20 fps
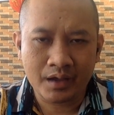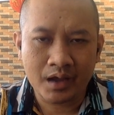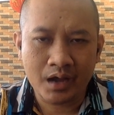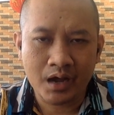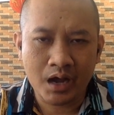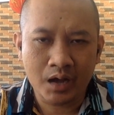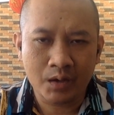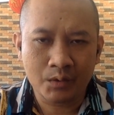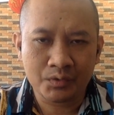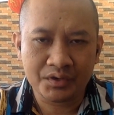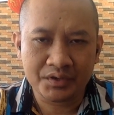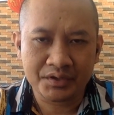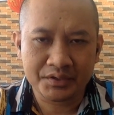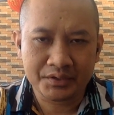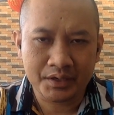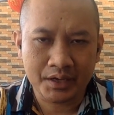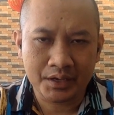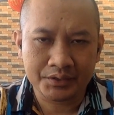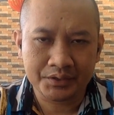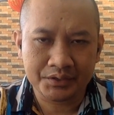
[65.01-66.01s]
our
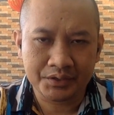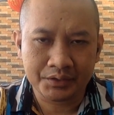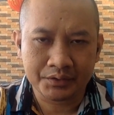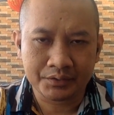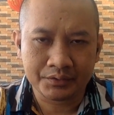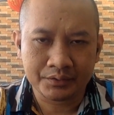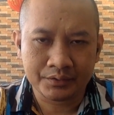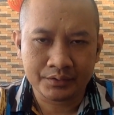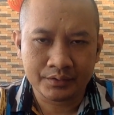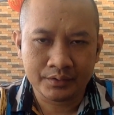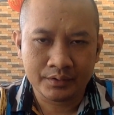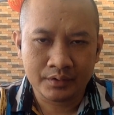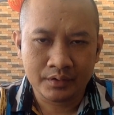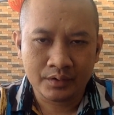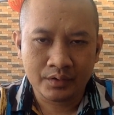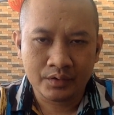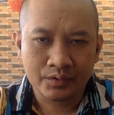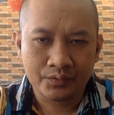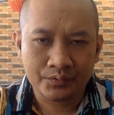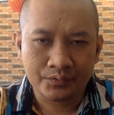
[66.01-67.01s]
discussion
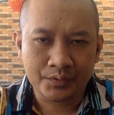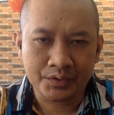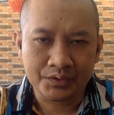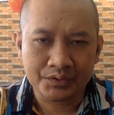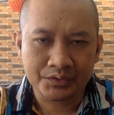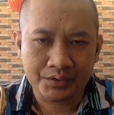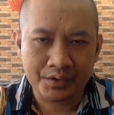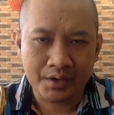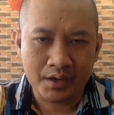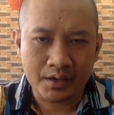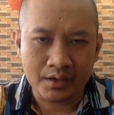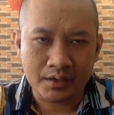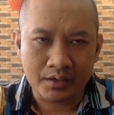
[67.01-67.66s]
for today.